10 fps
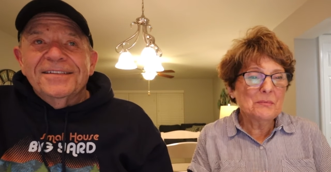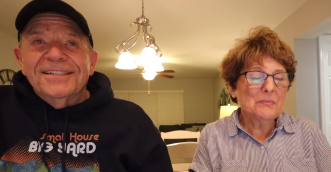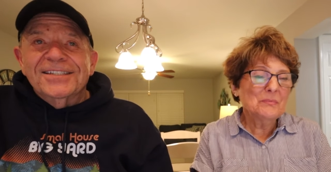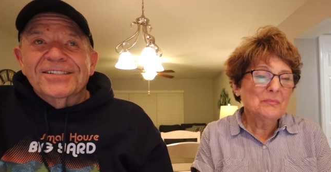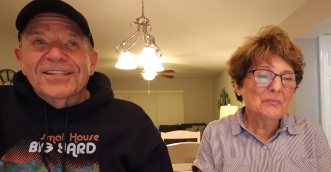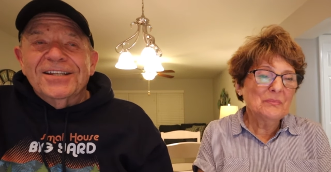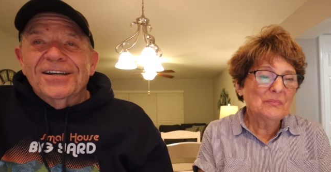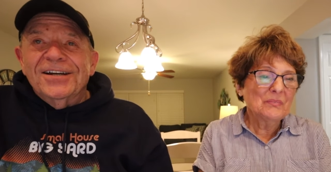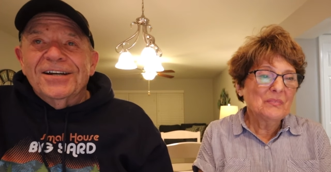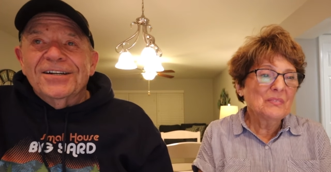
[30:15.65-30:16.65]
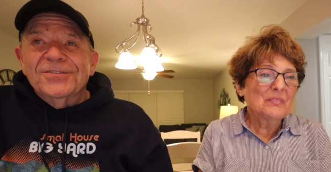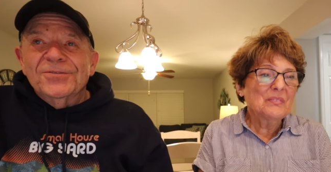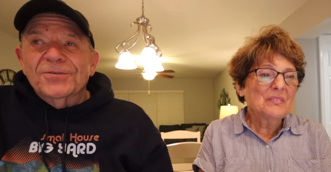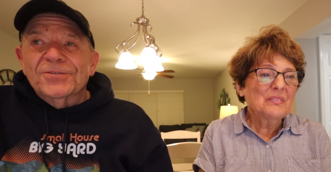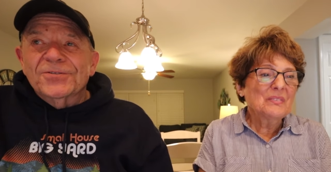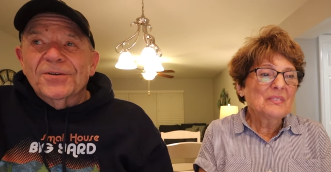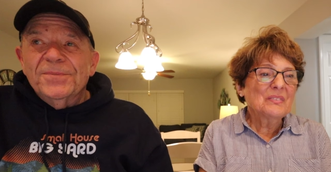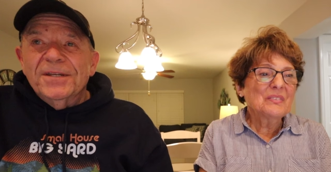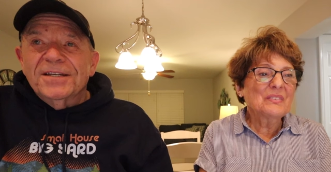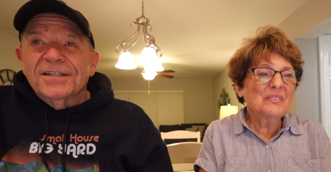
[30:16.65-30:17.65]
Speaker 1: this is an unusual story
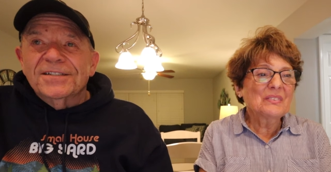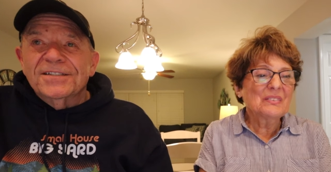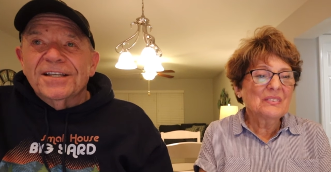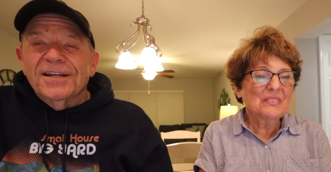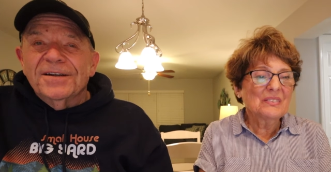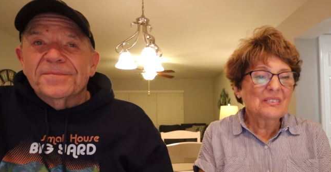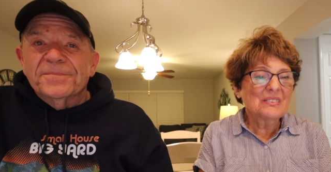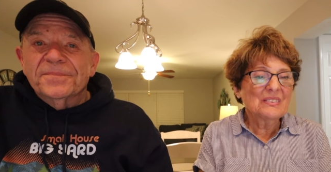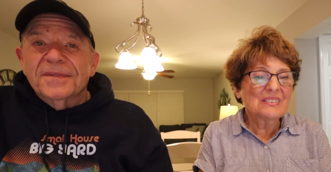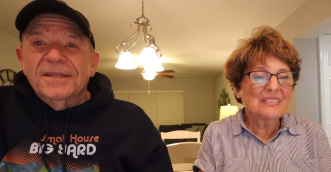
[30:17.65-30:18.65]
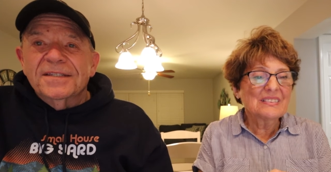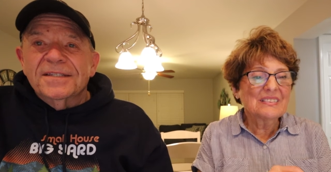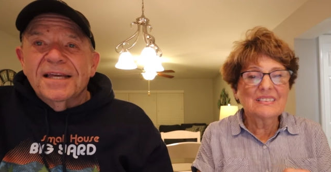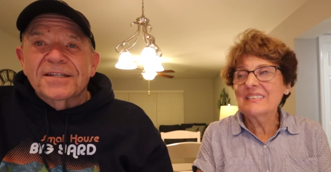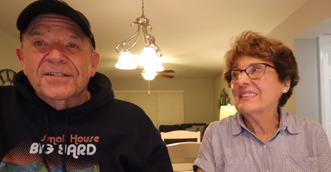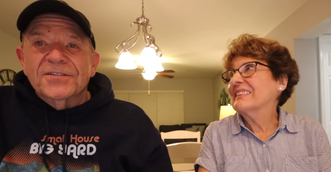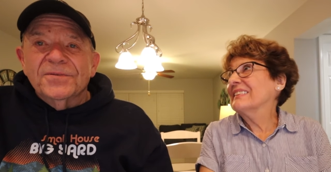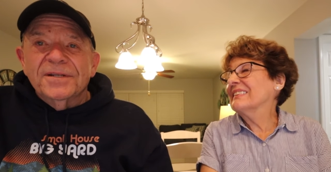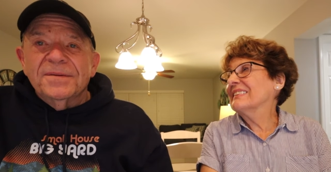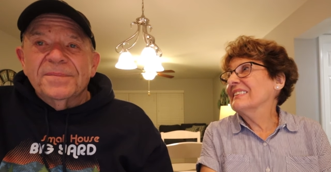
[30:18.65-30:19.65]
because um, it's not a
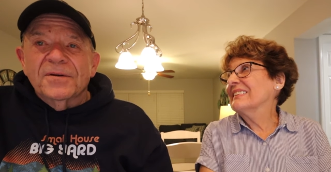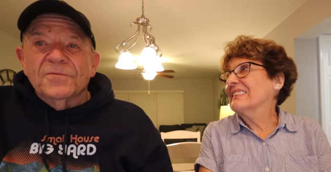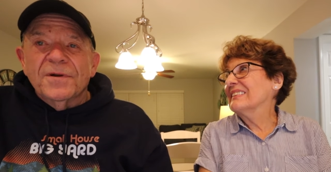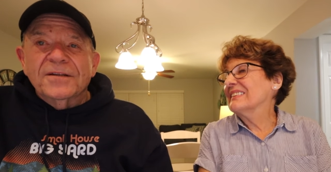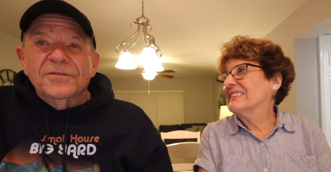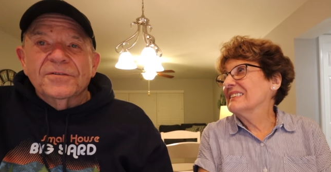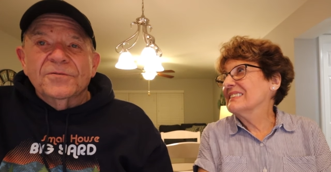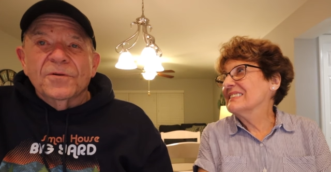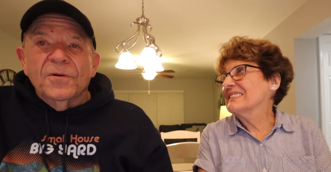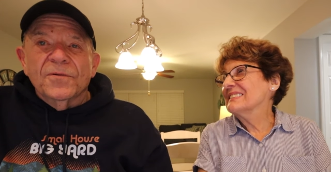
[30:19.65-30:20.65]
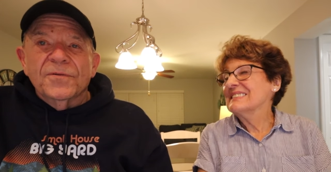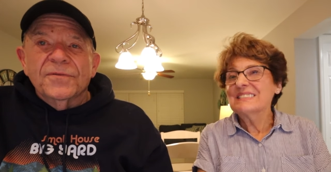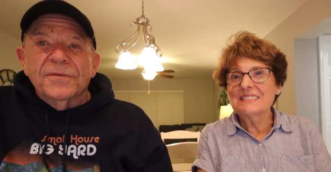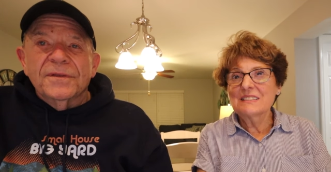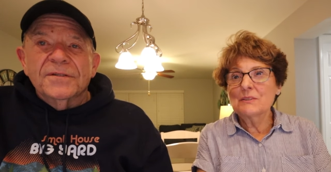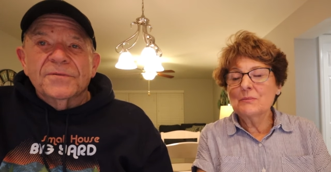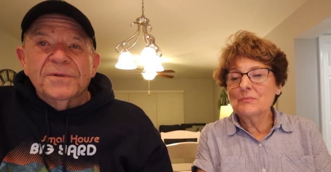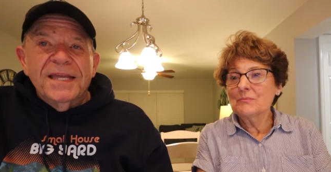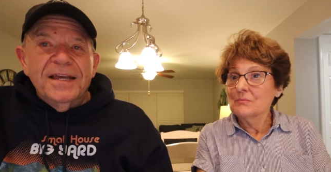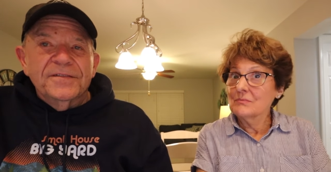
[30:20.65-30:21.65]
story about record growth, as
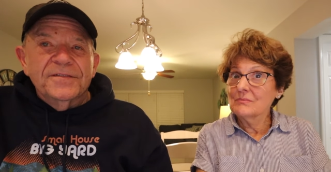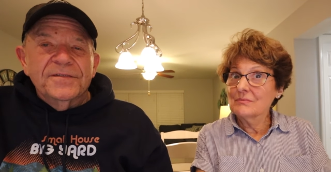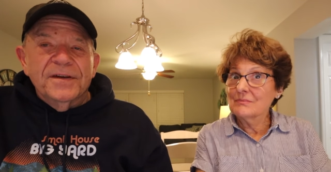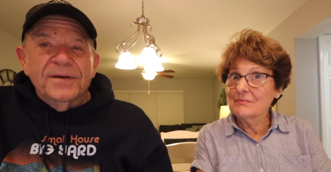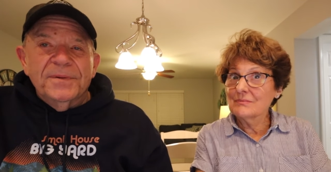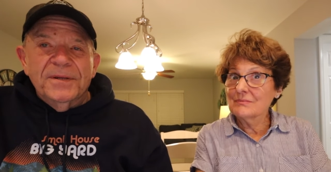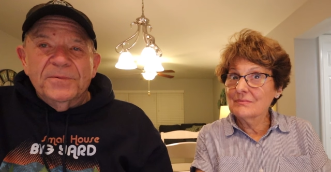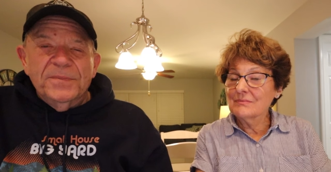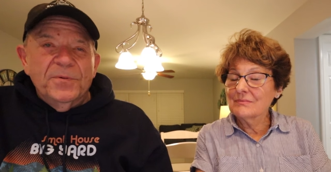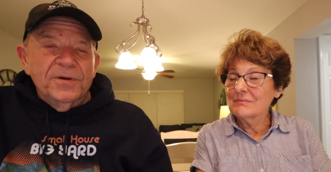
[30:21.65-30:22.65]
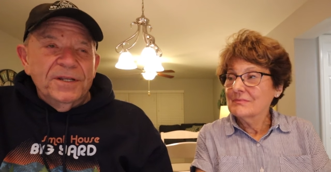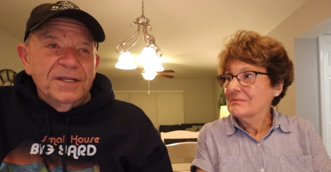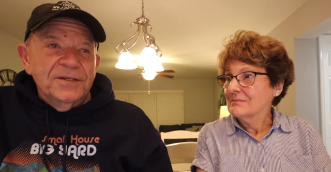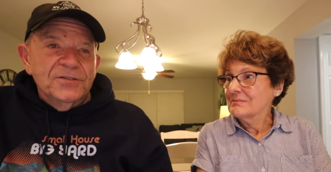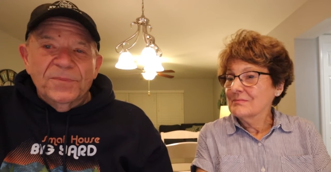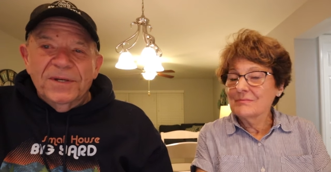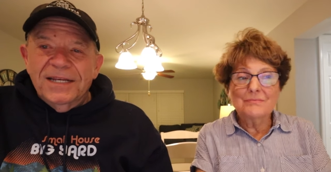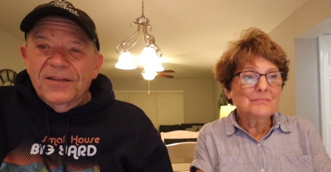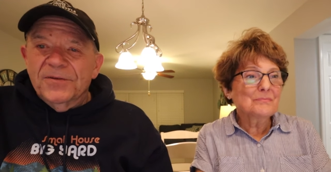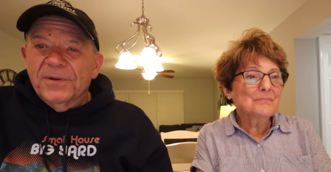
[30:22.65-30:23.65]
we have uh, been reporting in so
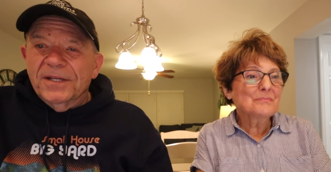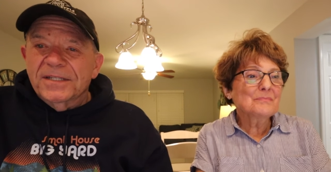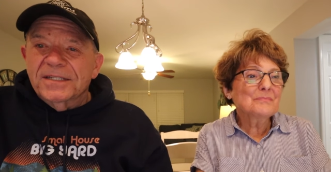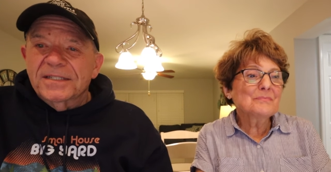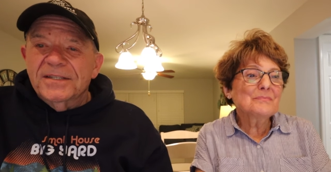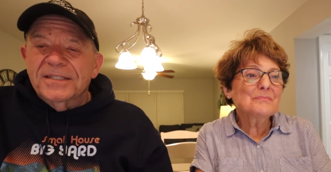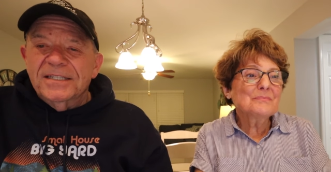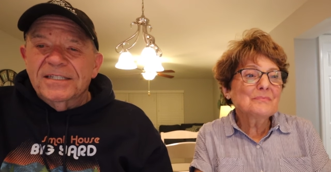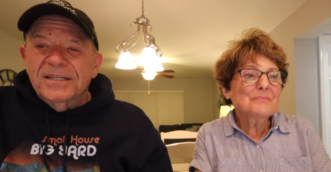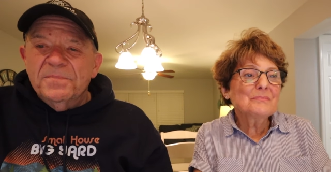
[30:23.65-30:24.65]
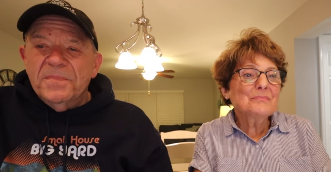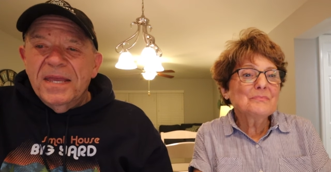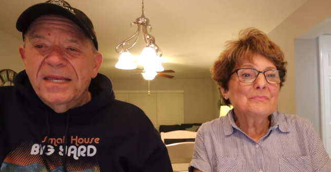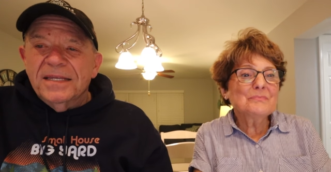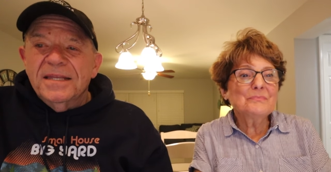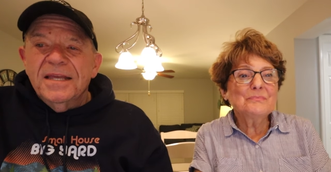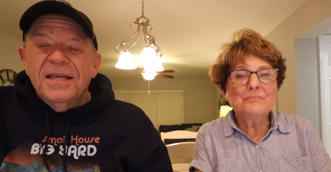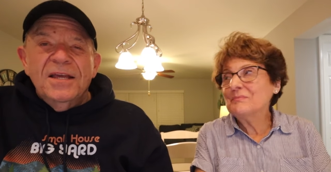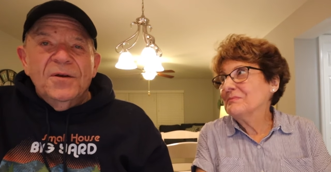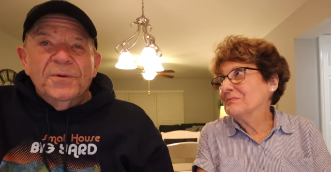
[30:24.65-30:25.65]
many other places, and this is in Maine.
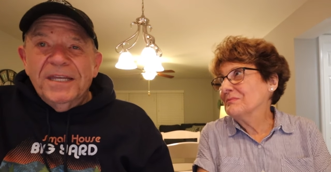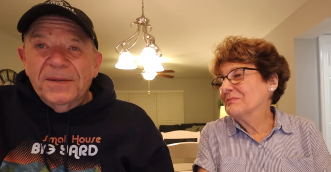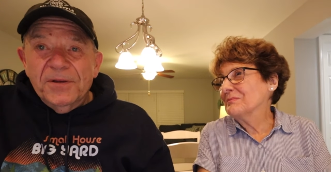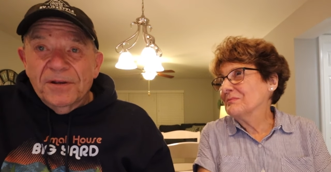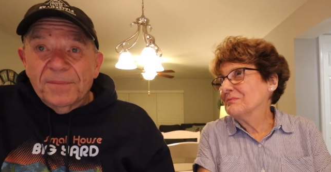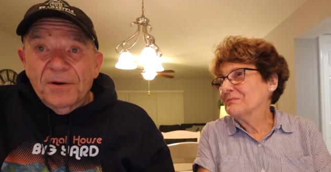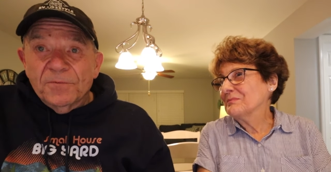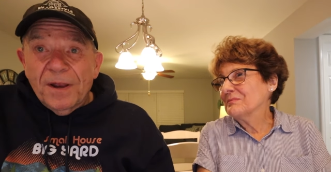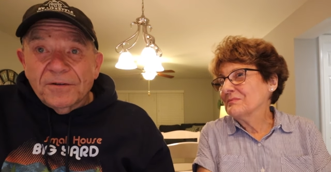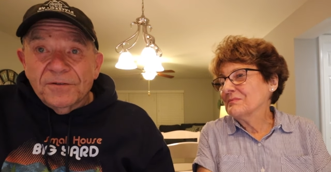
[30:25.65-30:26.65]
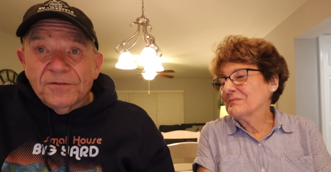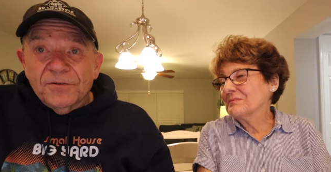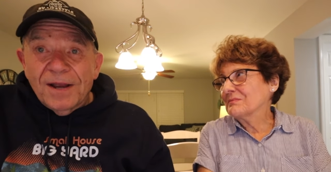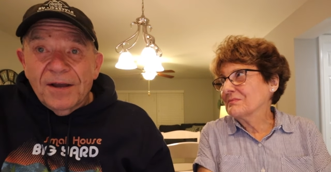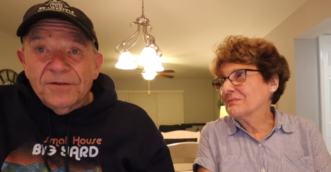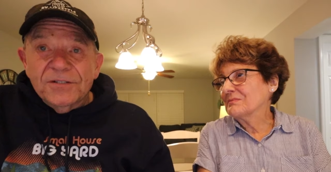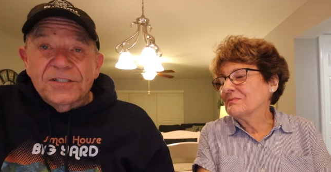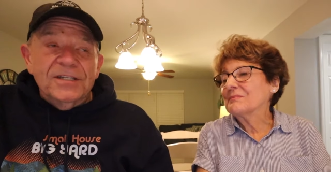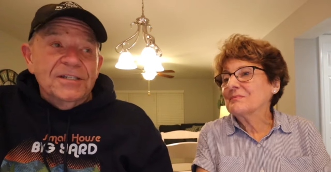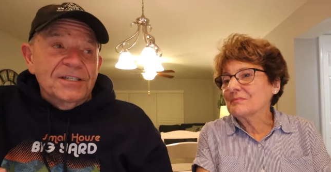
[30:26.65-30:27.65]
We keep hearing about record
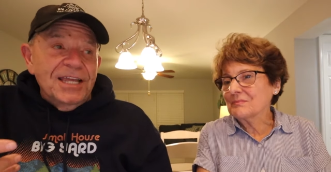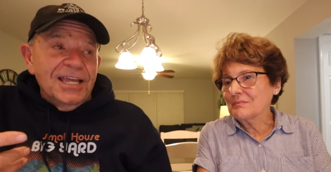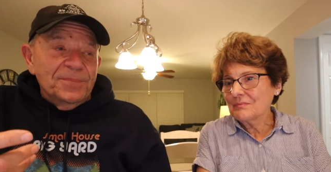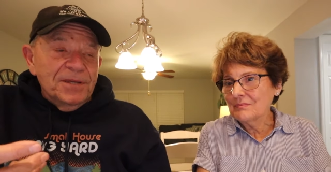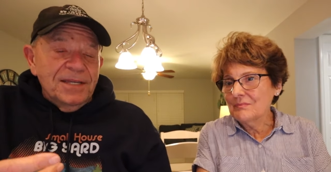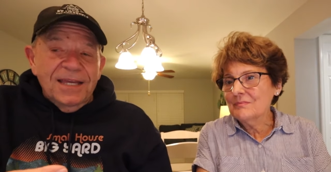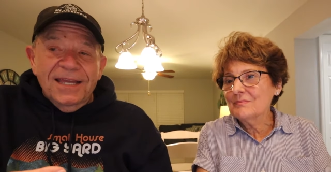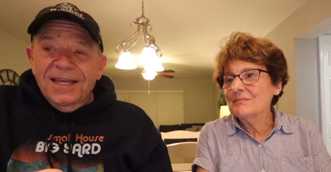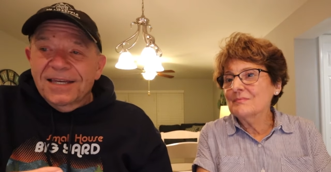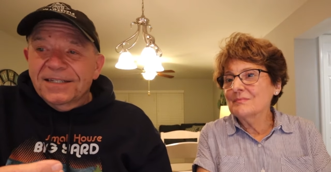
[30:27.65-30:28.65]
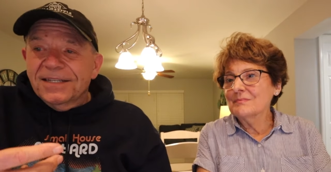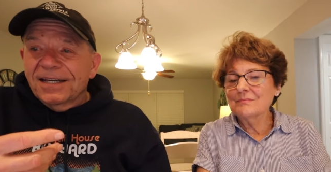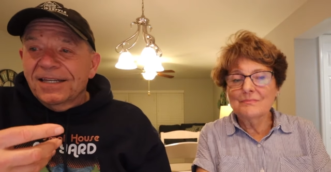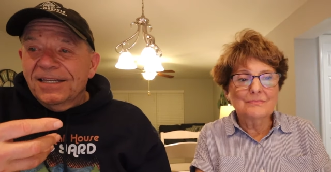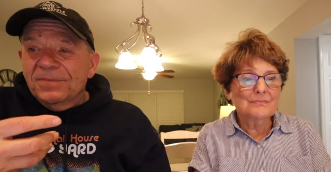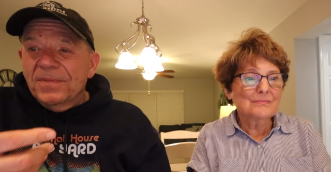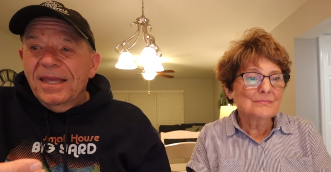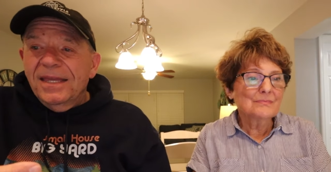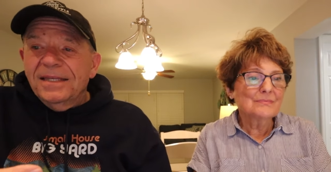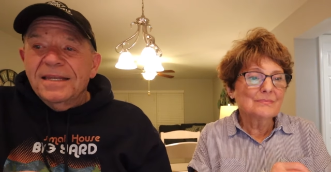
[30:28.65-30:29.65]
crowds in camping, and uh, in
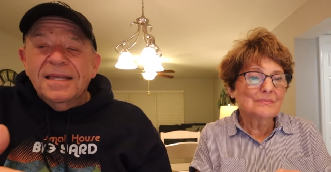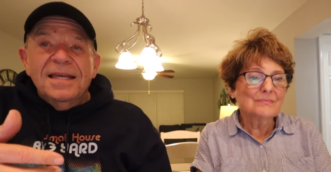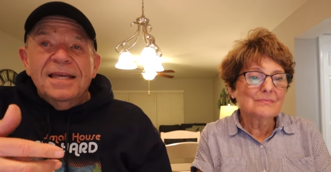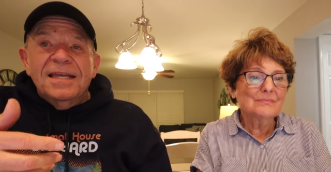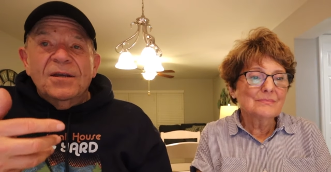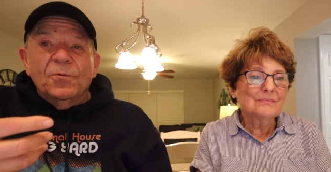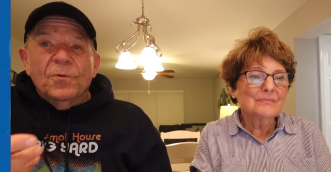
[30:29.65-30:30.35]
Maine, it